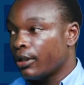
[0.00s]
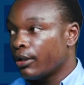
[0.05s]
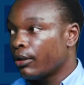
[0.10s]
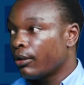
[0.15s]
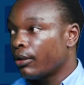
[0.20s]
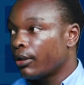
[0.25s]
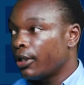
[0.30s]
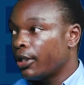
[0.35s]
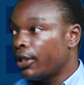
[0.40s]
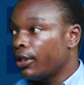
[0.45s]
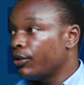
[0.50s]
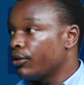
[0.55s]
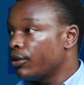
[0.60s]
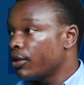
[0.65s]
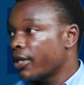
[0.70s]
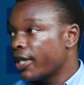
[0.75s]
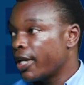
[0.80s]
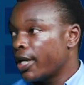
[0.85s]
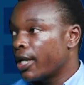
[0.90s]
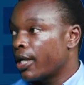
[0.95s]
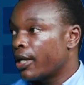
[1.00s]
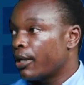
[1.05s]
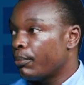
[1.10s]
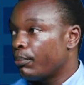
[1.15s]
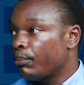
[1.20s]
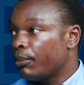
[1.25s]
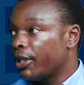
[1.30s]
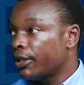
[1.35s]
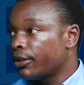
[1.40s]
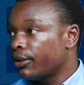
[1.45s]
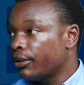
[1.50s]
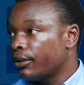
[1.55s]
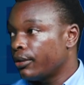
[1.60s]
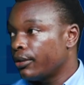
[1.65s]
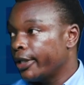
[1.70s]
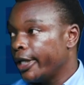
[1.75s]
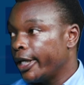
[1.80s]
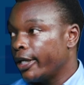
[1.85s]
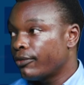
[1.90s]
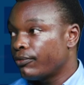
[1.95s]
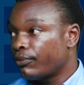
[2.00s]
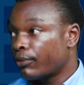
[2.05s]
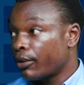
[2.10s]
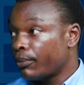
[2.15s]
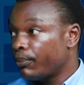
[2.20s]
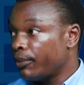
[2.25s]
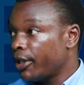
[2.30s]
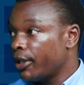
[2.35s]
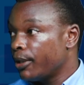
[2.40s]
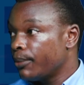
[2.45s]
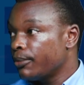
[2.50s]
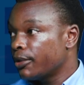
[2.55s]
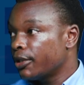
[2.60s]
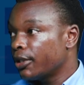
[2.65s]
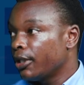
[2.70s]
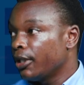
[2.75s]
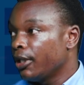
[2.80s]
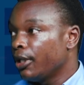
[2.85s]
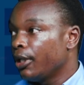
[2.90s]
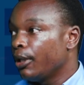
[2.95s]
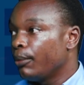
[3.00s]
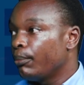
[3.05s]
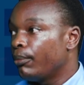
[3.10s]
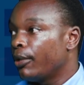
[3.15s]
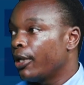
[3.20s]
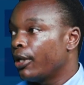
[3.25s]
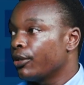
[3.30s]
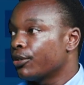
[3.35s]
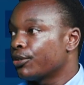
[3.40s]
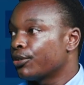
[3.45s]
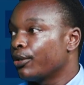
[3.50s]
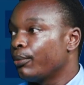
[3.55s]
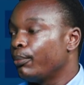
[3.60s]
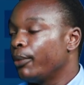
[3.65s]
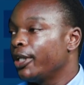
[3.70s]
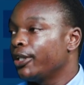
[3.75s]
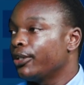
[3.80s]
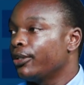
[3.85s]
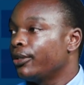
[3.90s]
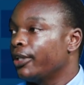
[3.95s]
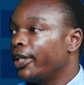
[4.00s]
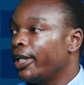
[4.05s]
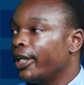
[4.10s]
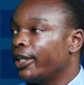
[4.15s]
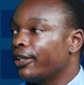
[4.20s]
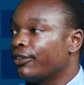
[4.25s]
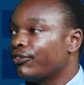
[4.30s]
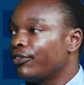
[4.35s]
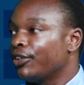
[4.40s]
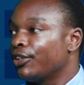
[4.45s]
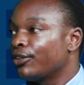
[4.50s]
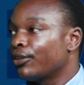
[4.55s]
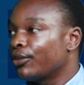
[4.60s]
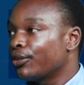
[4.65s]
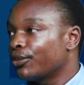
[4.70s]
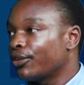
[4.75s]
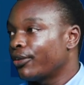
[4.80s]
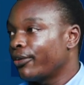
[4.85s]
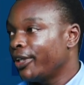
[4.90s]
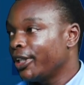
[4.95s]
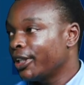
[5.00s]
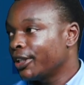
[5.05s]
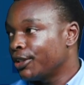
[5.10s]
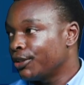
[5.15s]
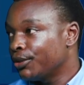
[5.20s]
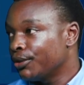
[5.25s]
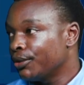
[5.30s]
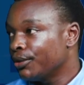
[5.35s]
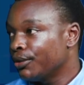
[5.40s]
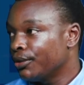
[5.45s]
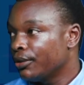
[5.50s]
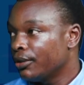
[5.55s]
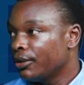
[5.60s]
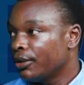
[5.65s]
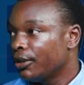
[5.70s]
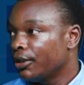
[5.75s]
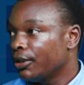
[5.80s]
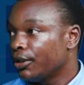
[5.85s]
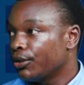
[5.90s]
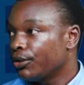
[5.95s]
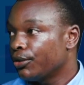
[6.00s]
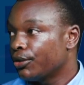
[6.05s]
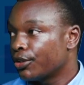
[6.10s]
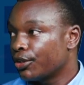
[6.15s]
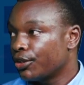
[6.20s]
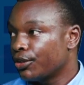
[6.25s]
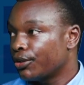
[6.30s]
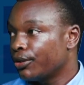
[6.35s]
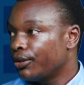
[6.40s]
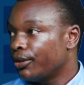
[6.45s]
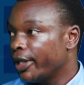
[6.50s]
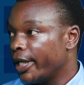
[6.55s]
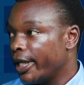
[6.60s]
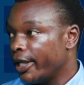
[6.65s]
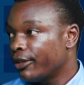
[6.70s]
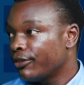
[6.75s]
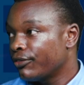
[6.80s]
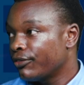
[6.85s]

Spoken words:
though there are mental health problems, but also mental health is also linked to social health.